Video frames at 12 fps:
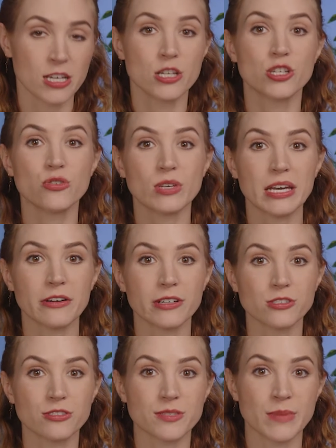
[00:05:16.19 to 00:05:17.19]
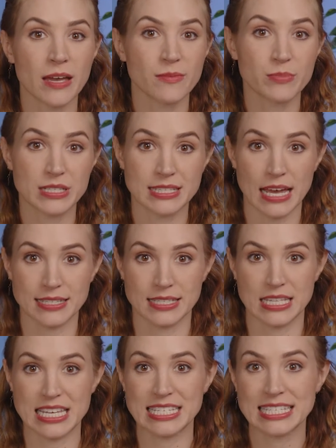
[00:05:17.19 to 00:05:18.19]
Two characters might possess
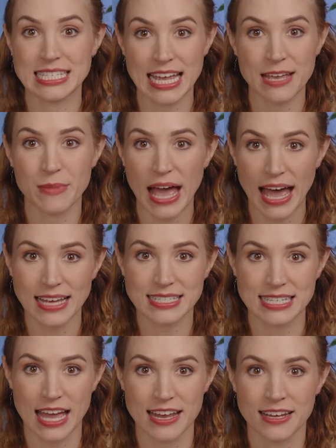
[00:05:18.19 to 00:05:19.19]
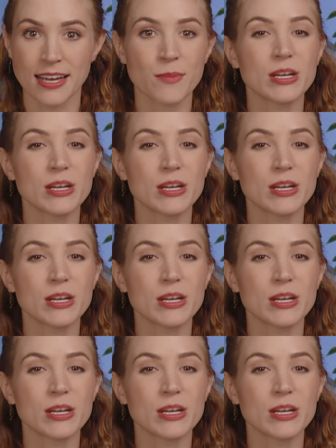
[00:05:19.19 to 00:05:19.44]
the same asset,